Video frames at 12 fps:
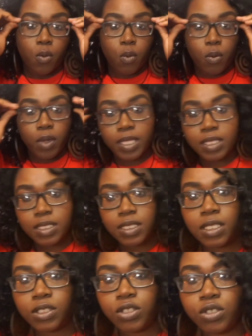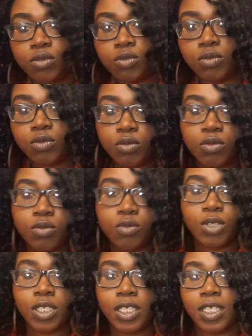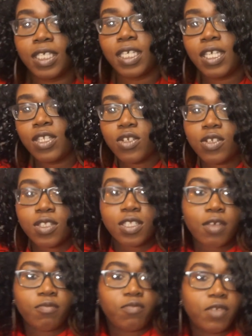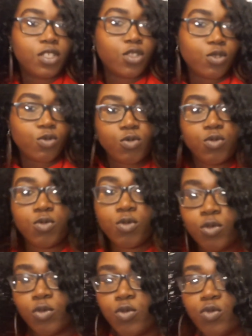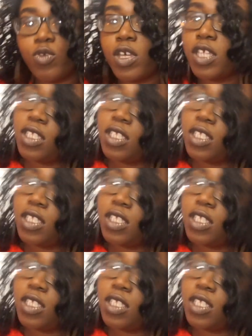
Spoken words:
what did you get yourself into? What